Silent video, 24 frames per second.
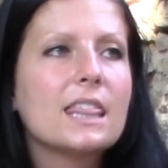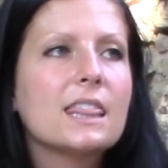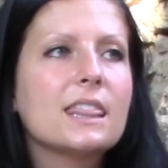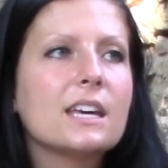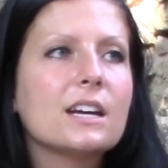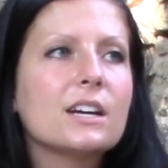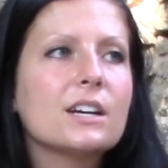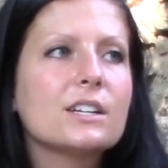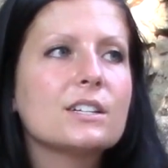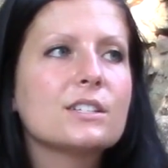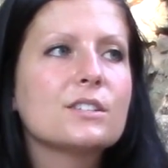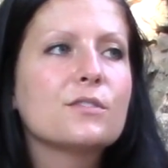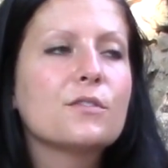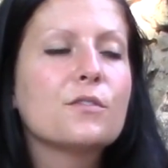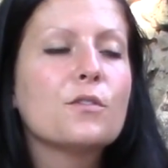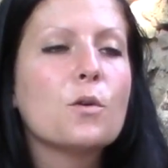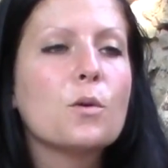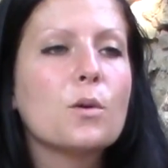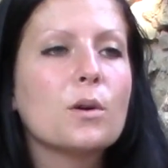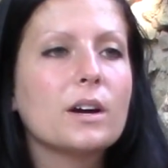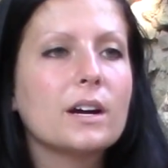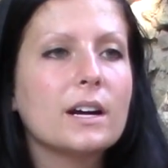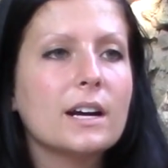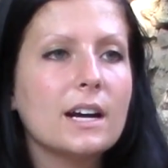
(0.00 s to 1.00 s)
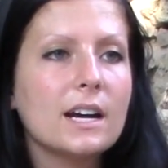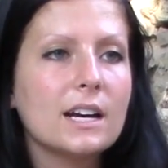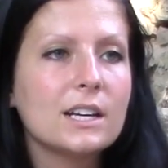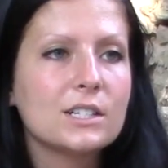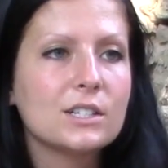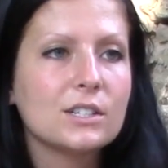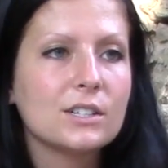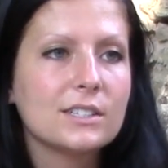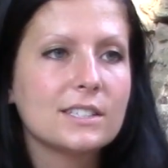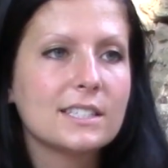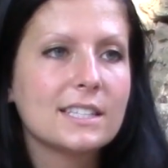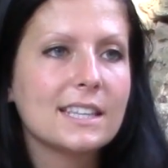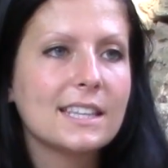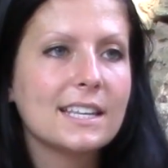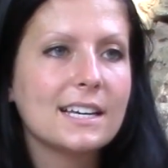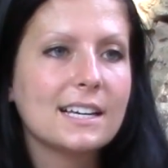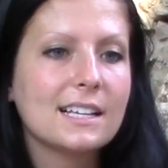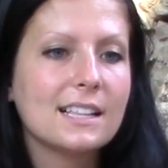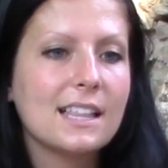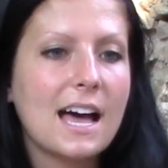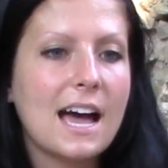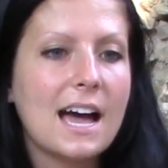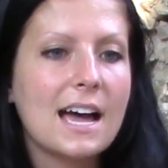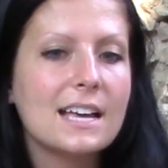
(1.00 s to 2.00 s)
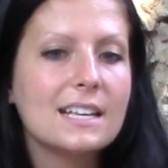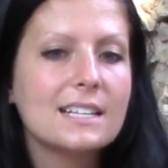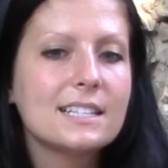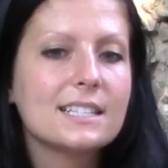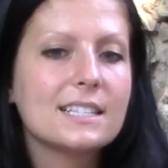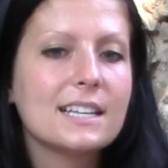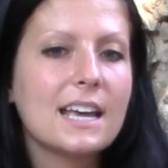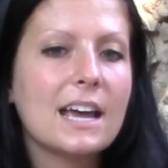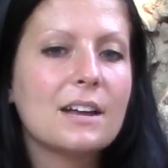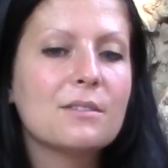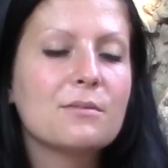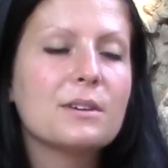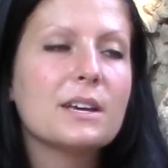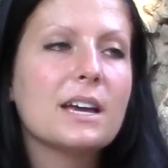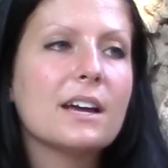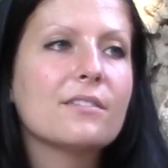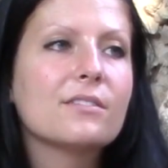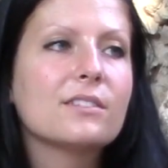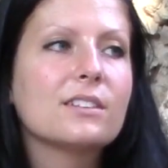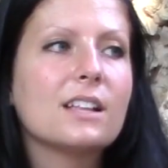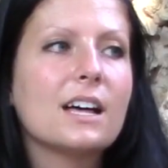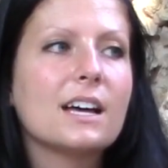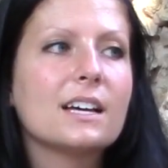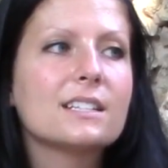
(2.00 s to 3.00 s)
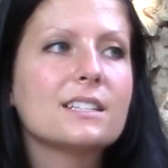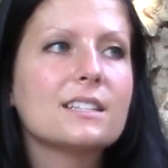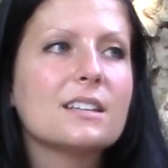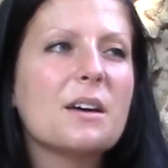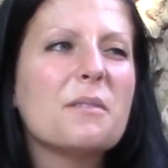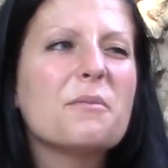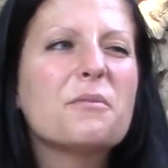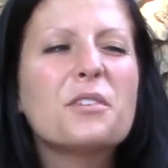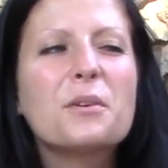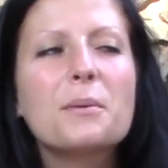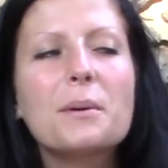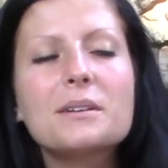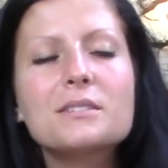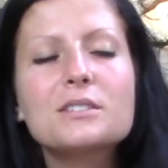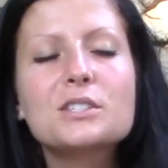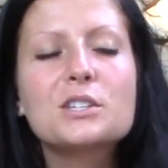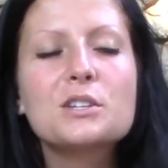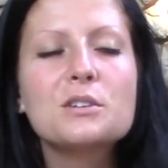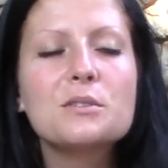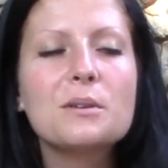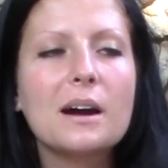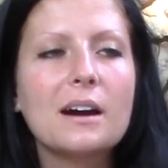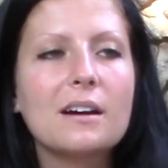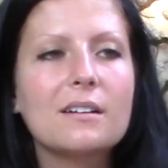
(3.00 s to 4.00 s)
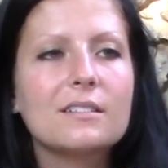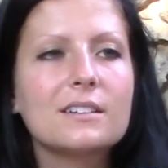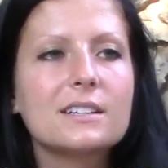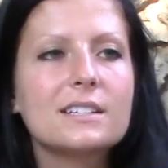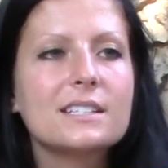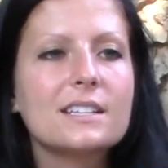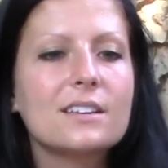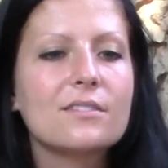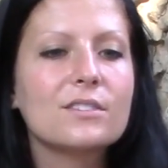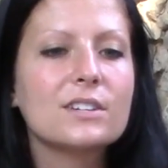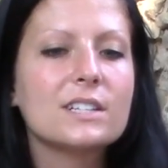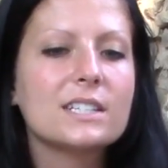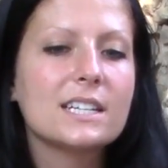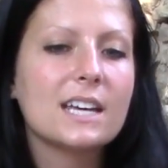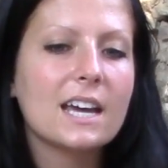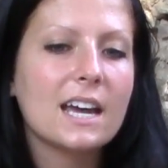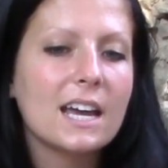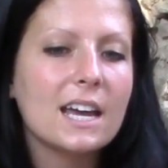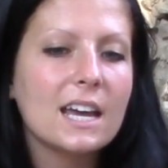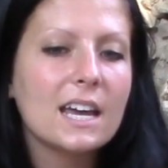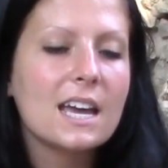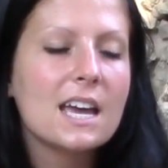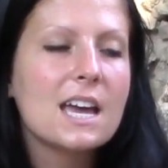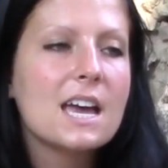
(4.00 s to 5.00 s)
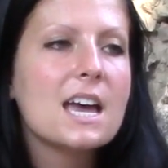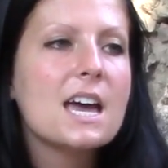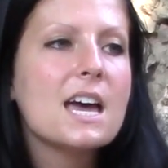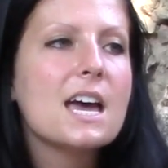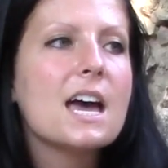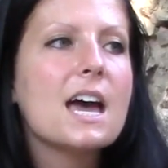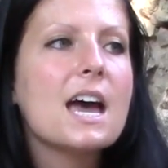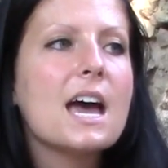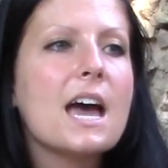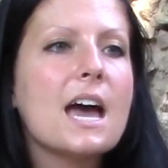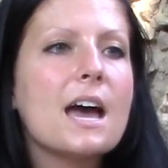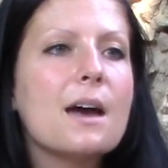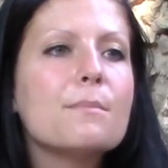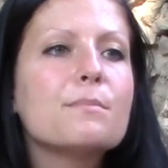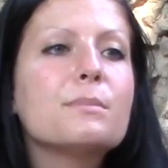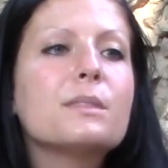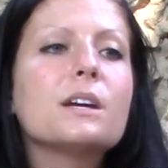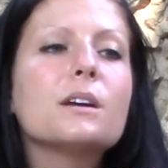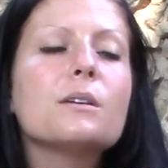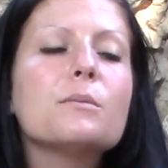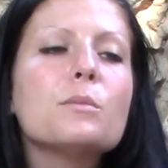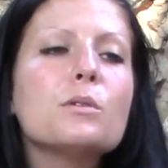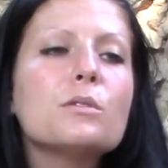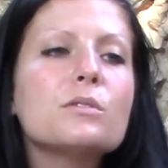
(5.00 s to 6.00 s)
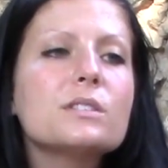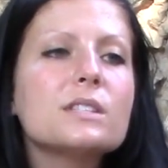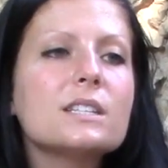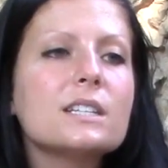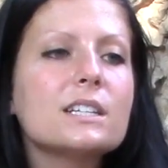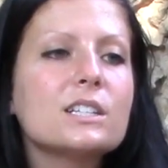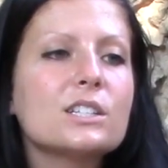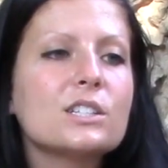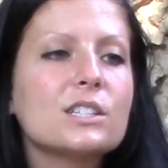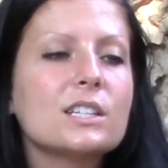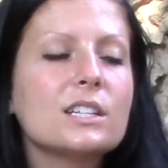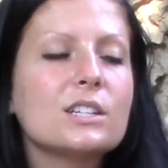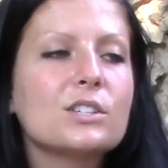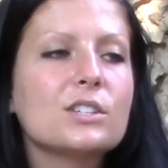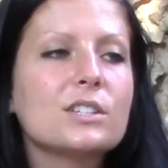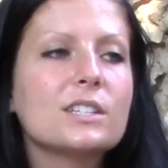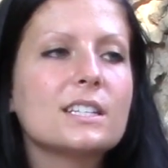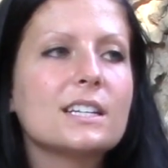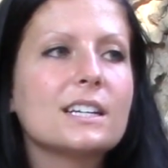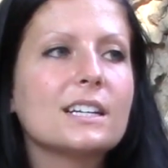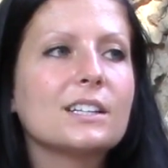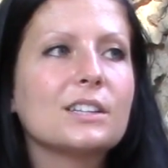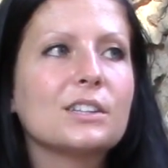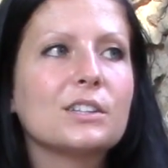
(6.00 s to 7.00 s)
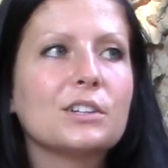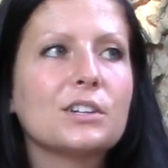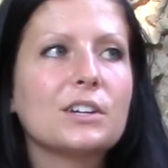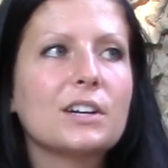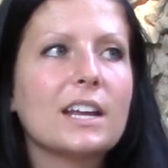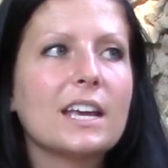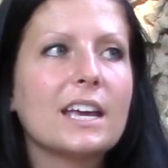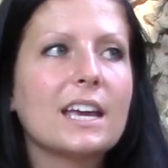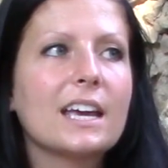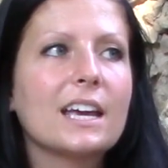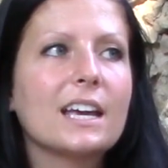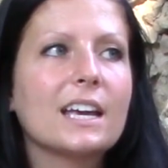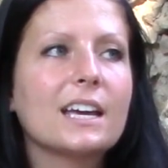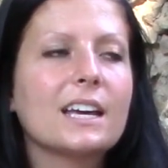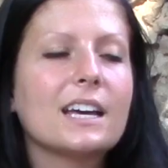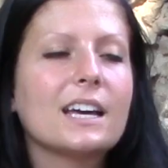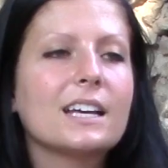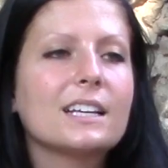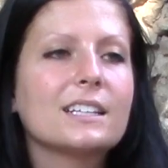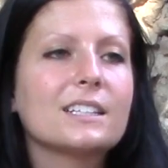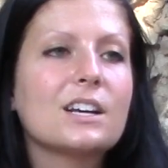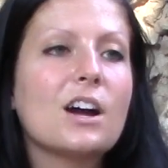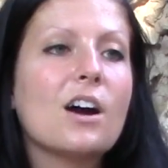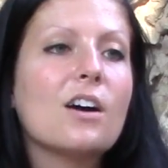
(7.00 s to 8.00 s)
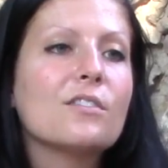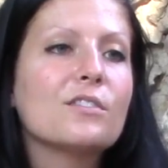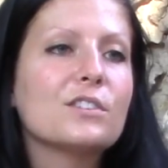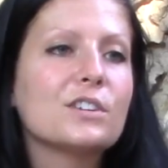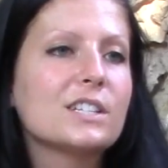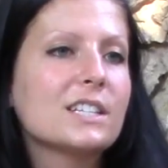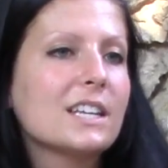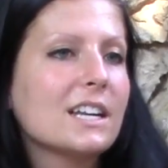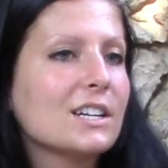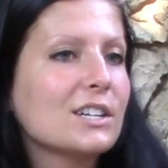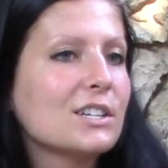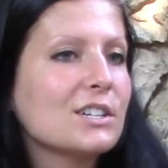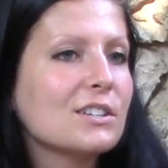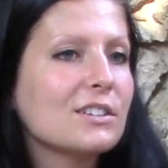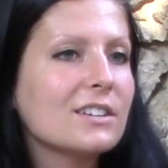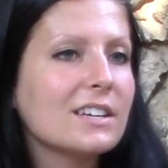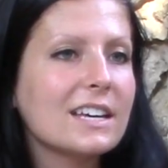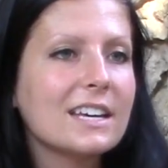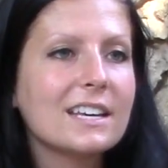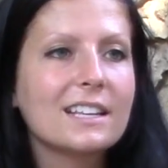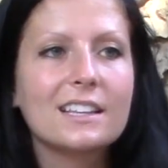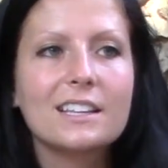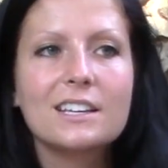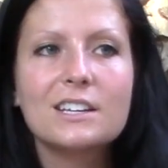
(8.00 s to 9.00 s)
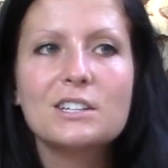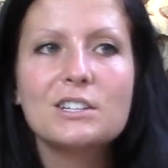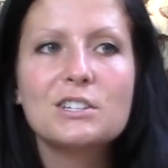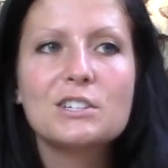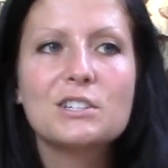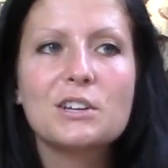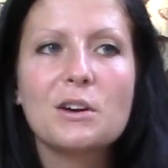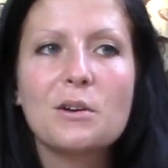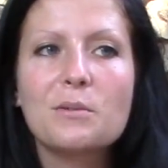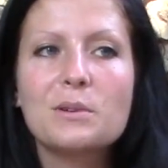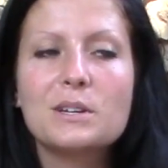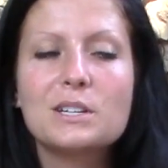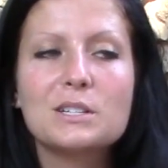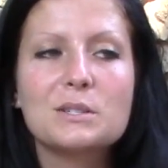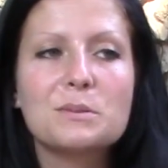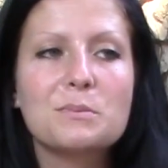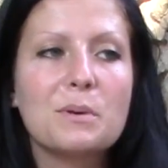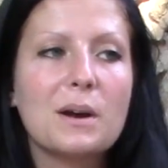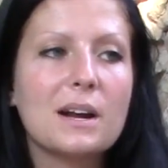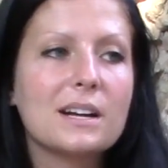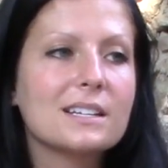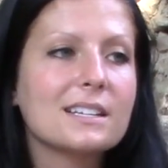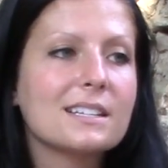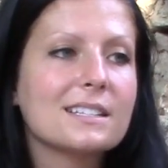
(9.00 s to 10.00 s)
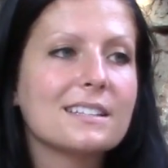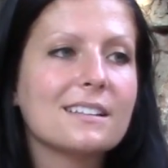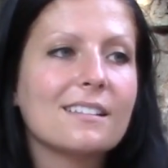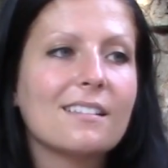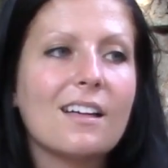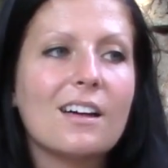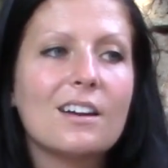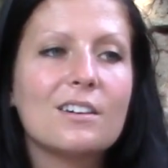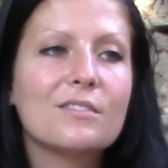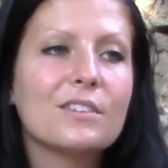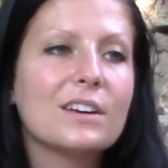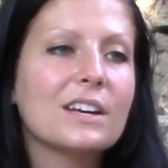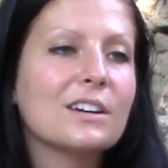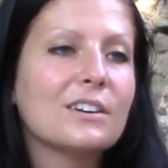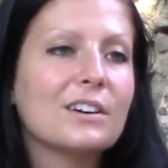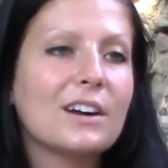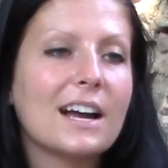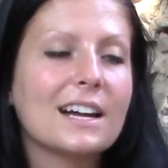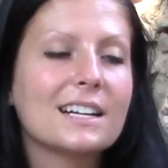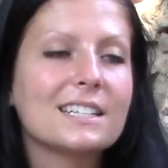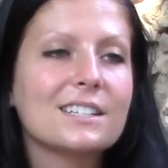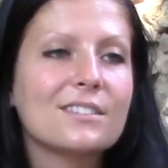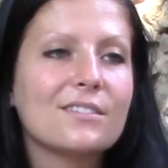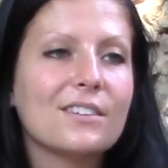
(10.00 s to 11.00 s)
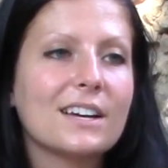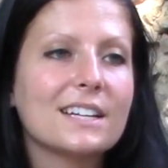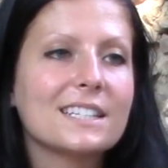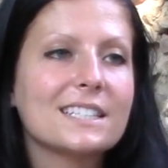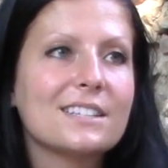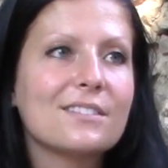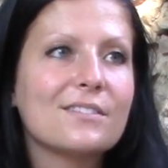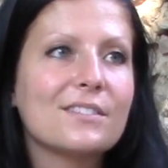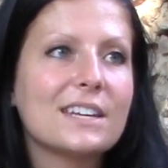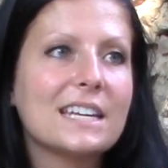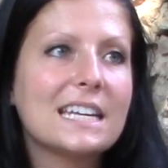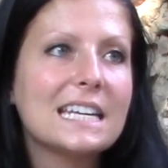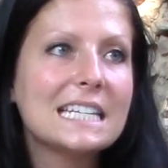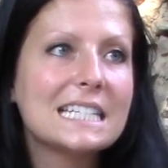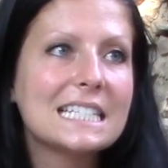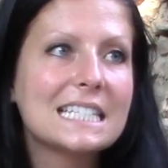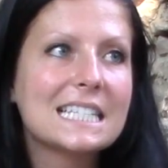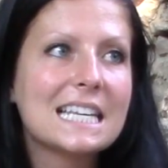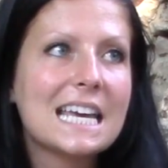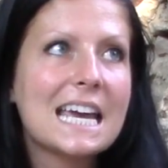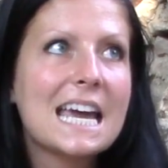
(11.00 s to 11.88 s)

There's 4 adults in the class, and we have class for about 2 hours every day. And they're mostly just interested in learning conversational English, so we just practice a lot of interactive activities.